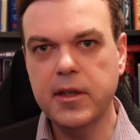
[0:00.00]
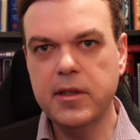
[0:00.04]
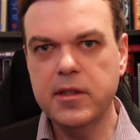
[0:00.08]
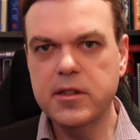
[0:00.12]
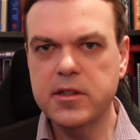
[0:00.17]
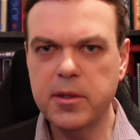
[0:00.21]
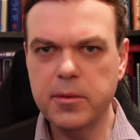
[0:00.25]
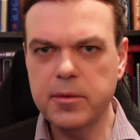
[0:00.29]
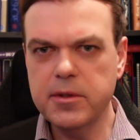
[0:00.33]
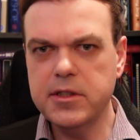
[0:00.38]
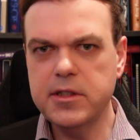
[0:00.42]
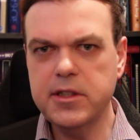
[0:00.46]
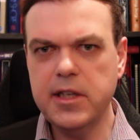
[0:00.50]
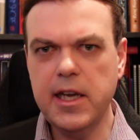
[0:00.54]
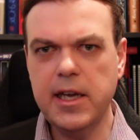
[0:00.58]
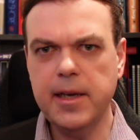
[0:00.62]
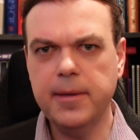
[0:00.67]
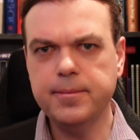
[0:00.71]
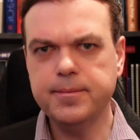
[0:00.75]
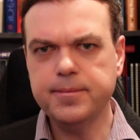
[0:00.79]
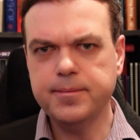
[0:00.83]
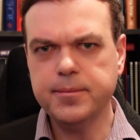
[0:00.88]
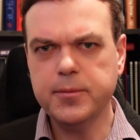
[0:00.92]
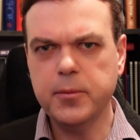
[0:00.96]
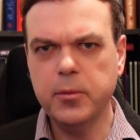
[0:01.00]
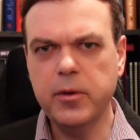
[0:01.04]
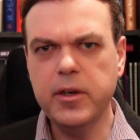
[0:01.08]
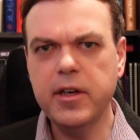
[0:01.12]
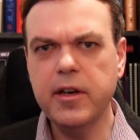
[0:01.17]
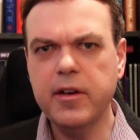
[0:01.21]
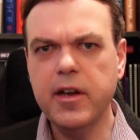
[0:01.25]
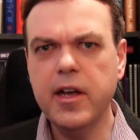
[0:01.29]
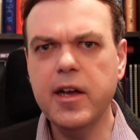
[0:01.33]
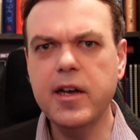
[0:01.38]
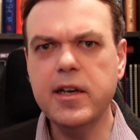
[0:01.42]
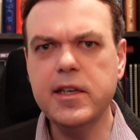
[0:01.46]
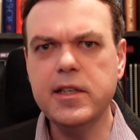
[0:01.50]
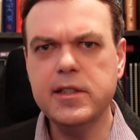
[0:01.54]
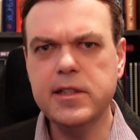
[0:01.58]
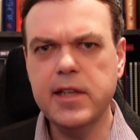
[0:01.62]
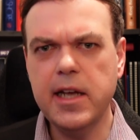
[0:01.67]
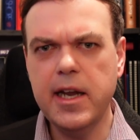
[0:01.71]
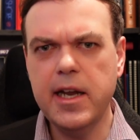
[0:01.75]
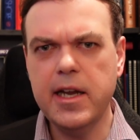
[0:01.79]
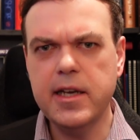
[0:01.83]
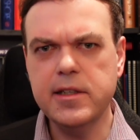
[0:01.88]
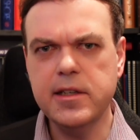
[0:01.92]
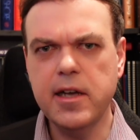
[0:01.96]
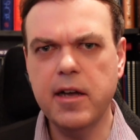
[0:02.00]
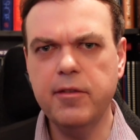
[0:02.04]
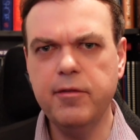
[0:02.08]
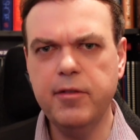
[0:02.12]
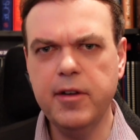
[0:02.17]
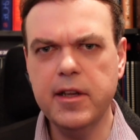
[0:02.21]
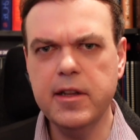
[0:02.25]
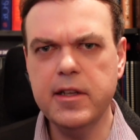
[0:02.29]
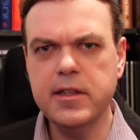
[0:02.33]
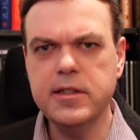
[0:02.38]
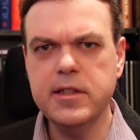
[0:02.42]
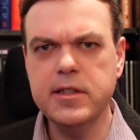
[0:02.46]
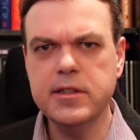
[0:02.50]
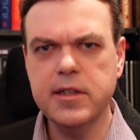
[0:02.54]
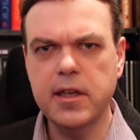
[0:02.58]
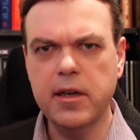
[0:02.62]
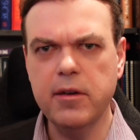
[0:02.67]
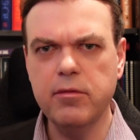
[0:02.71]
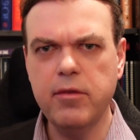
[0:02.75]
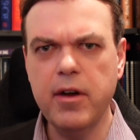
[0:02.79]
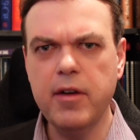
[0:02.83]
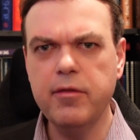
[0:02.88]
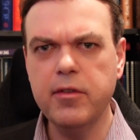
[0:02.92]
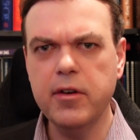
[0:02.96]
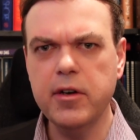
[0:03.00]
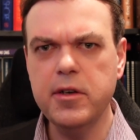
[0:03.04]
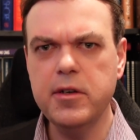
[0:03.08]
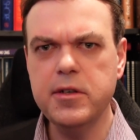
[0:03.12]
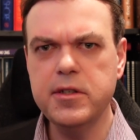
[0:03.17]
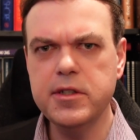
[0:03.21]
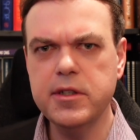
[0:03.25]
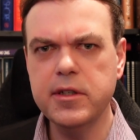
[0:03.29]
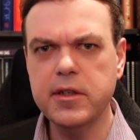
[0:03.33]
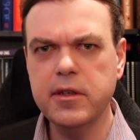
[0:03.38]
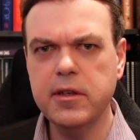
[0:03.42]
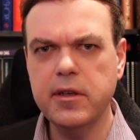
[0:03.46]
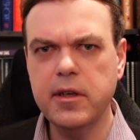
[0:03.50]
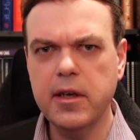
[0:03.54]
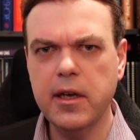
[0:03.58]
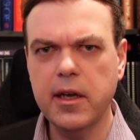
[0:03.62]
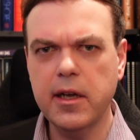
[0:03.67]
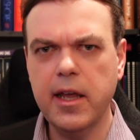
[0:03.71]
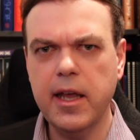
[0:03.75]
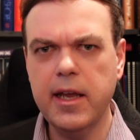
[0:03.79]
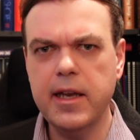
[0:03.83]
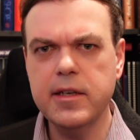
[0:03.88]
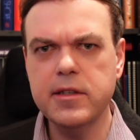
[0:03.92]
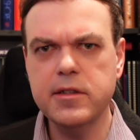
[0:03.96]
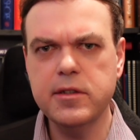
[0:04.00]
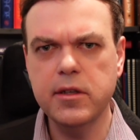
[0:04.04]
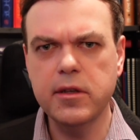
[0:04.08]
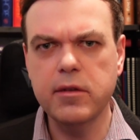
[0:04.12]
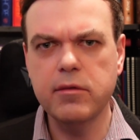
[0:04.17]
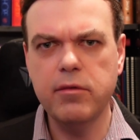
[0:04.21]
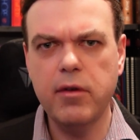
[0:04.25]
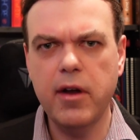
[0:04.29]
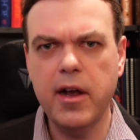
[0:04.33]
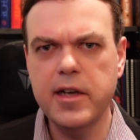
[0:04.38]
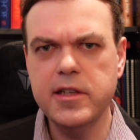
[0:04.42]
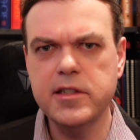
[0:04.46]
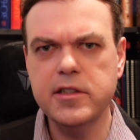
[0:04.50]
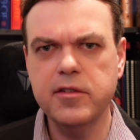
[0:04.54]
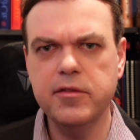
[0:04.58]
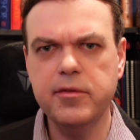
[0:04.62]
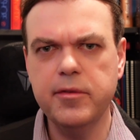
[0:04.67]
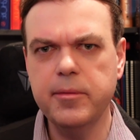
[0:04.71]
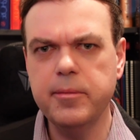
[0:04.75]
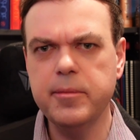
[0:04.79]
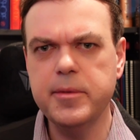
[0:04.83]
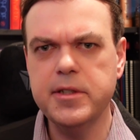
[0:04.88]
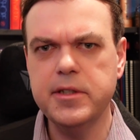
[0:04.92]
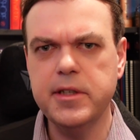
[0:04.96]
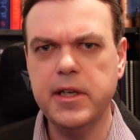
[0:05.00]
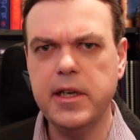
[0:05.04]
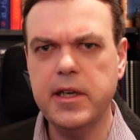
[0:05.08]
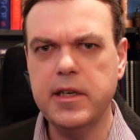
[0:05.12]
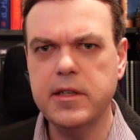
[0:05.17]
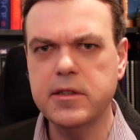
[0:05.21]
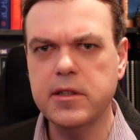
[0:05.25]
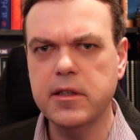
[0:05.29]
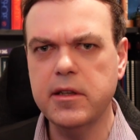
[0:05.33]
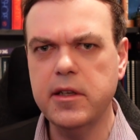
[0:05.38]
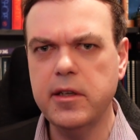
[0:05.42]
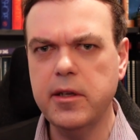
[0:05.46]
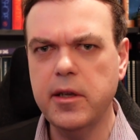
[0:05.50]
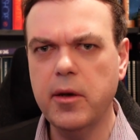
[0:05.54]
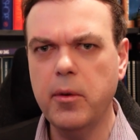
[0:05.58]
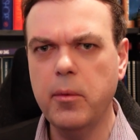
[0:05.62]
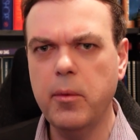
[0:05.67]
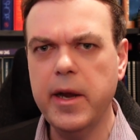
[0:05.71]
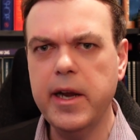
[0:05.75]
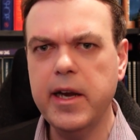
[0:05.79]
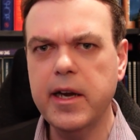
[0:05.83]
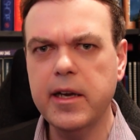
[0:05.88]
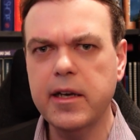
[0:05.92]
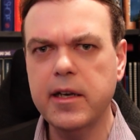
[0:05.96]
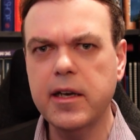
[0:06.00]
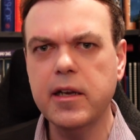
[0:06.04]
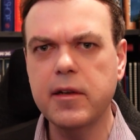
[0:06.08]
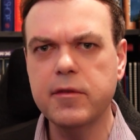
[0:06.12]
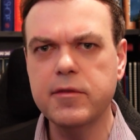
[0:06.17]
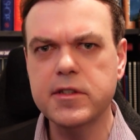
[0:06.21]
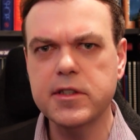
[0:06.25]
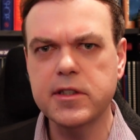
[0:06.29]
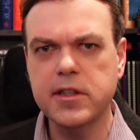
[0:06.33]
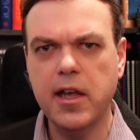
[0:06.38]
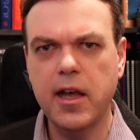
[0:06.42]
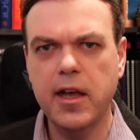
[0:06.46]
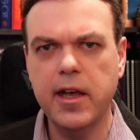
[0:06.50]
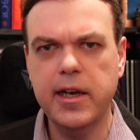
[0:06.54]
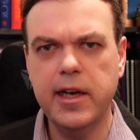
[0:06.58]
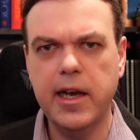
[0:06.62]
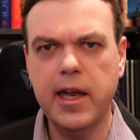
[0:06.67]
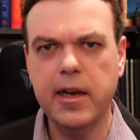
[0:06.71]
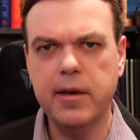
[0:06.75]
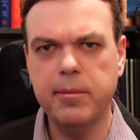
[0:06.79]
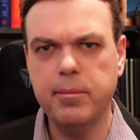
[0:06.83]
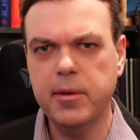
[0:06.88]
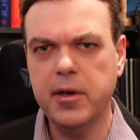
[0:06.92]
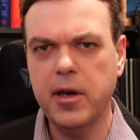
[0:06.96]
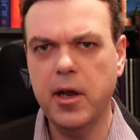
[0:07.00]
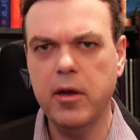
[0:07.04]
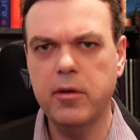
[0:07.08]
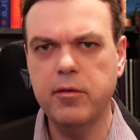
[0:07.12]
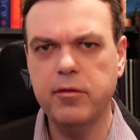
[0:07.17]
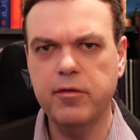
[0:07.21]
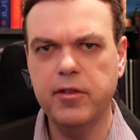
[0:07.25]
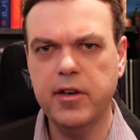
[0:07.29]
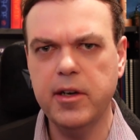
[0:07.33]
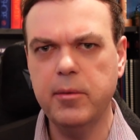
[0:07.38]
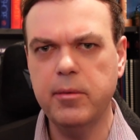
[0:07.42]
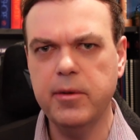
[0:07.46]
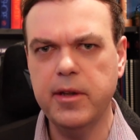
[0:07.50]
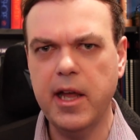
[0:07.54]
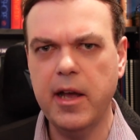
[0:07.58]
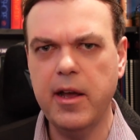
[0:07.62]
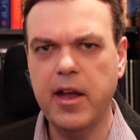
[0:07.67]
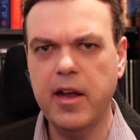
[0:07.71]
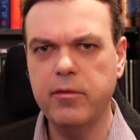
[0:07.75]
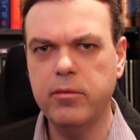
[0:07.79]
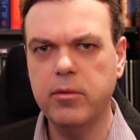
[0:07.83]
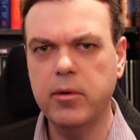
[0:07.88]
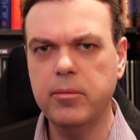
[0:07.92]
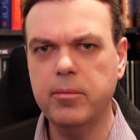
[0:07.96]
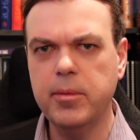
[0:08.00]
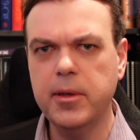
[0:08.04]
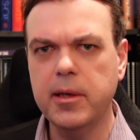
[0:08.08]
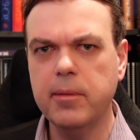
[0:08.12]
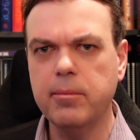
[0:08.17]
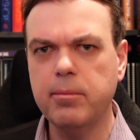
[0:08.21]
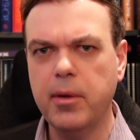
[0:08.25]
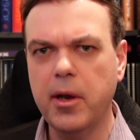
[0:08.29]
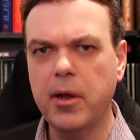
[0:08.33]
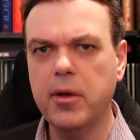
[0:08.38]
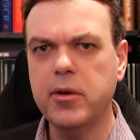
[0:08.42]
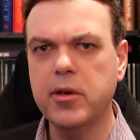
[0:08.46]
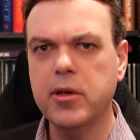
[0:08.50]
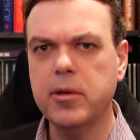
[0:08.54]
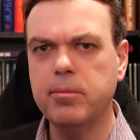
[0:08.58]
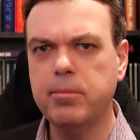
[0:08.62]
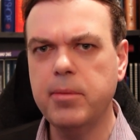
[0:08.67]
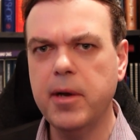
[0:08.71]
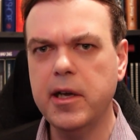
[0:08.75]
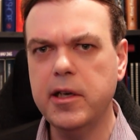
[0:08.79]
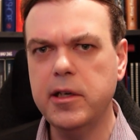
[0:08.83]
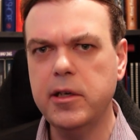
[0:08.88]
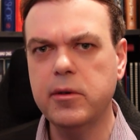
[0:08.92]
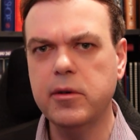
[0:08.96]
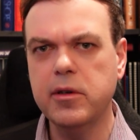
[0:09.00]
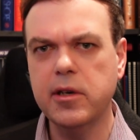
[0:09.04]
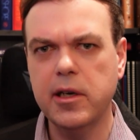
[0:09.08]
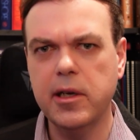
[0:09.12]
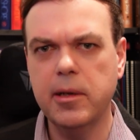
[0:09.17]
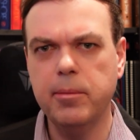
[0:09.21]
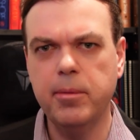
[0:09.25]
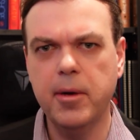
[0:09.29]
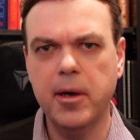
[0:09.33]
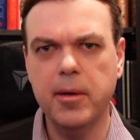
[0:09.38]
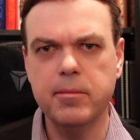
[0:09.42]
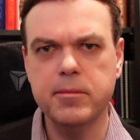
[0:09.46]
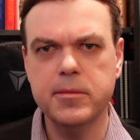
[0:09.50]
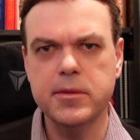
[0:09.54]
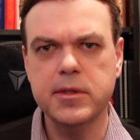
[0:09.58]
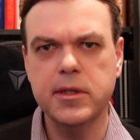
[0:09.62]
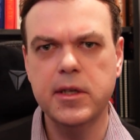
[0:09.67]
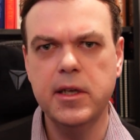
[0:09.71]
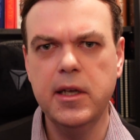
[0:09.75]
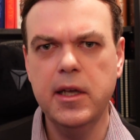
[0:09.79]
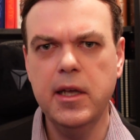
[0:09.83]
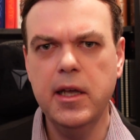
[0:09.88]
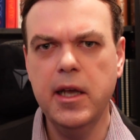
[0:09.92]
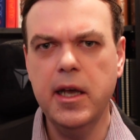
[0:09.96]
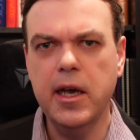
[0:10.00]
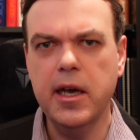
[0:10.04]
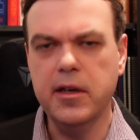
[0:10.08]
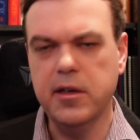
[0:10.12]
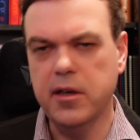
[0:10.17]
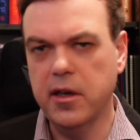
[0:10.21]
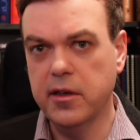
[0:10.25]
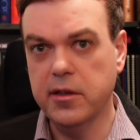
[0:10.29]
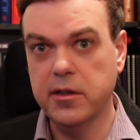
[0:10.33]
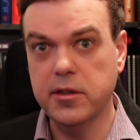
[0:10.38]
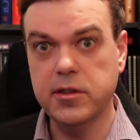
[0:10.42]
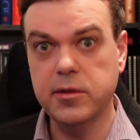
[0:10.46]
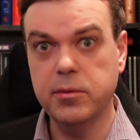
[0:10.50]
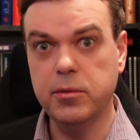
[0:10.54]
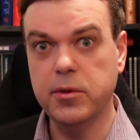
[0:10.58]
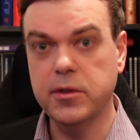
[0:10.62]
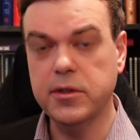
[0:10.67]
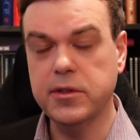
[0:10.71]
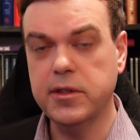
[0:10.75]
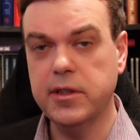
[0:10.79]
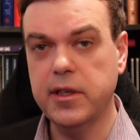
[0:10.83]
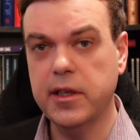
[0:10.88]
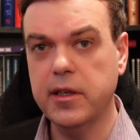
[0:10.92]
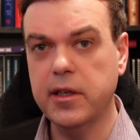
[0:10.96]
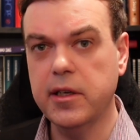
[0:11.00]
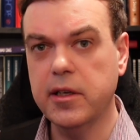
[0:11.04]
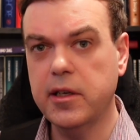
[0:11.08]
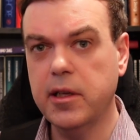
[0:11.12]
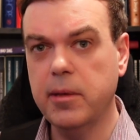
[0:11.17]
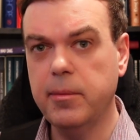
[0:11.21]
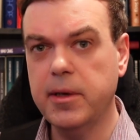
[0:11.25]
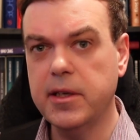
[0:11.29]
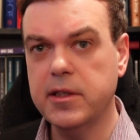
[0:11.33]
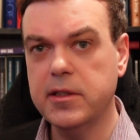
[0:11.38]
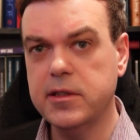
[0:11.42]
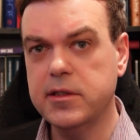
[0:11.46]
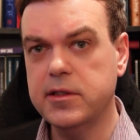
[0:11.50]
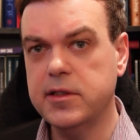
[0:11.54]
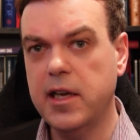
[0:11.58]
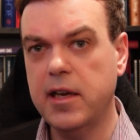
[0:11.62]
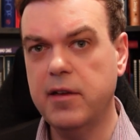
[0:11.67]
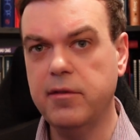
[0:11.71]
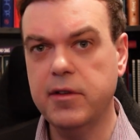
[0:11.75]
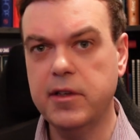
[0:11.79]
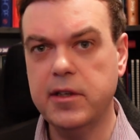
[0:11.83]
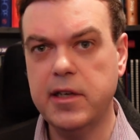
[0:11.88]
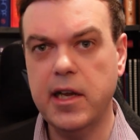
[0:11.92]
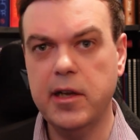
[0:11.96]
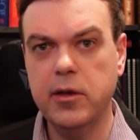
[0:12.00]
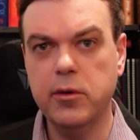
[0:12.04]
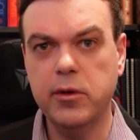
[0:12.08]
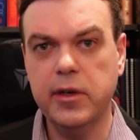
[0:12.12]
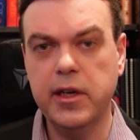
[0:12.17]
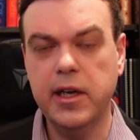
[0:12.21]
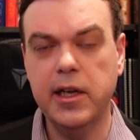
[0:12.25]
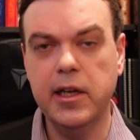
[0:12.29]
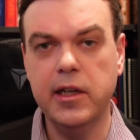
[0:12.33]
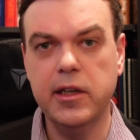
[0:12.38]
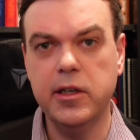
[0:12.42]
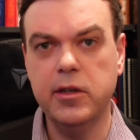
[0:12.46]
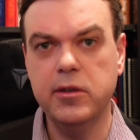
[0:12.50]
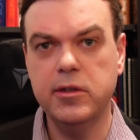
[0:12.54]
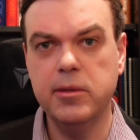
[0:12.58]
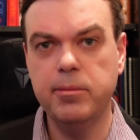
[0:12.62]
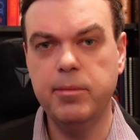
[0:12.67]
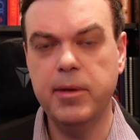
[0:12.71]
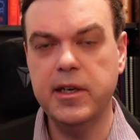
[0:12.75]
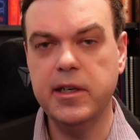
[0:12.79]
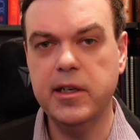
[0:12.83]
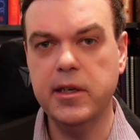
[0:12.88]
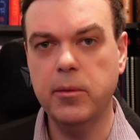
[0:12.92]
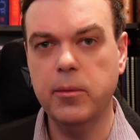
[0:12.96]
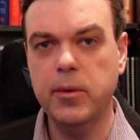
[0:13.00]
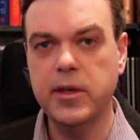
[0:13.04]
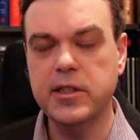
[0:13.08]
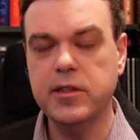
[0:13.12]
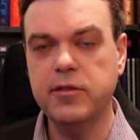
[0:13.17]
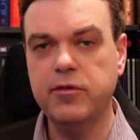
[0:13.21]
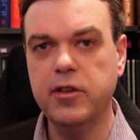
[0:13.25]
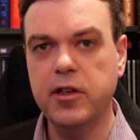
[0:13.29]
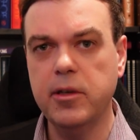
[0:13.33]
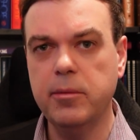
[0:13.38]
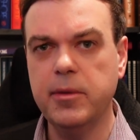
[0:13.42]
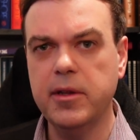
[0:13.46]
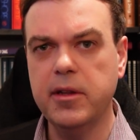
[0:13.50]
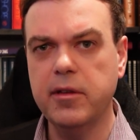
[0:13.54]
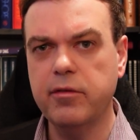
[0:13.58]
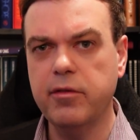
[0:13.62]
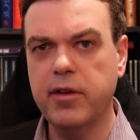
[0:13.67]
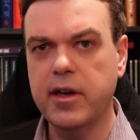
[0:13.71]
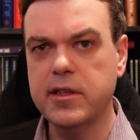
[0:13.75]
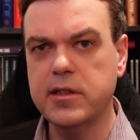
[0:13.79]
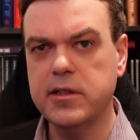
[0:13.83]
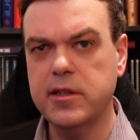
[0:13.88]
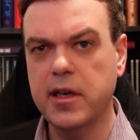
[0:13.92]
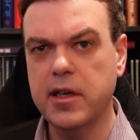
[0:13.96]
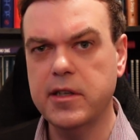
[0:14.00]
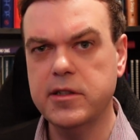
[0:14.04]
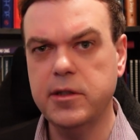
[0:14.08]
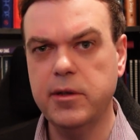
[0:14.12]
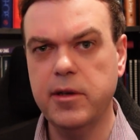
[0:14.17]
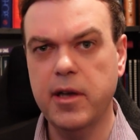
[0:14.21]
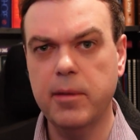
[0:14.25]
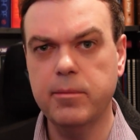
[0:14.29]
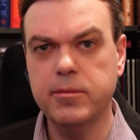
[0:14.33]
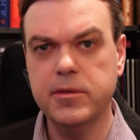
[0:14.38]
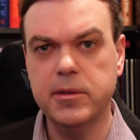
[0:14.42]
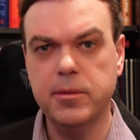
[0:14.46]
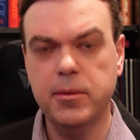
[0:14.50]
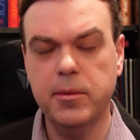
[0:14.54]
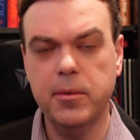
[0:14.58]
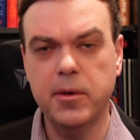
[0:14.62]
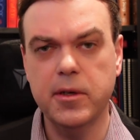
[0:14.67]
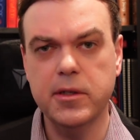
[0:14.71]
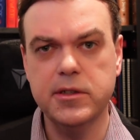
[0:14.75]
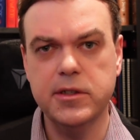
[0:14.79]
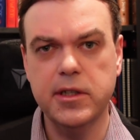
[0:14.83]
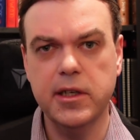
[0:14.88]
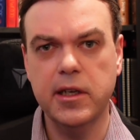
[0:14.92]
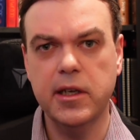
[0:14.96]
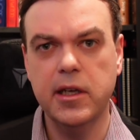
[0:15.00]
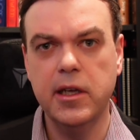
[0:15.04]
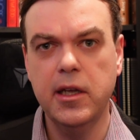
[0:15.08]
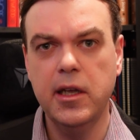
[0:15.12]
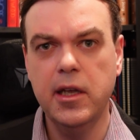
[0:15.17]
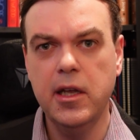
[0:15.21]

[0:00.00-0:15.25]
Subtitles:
So we'll see. We're in an early stage. I feel this is a revolution akin to the rise of the machines and the awakening of Skynet, but hopefully without everyone being blown up by nuclear bombs and Arnold Schwarzenegger coming to save the day or kill you, depending which film in the franchise you happen to be watching.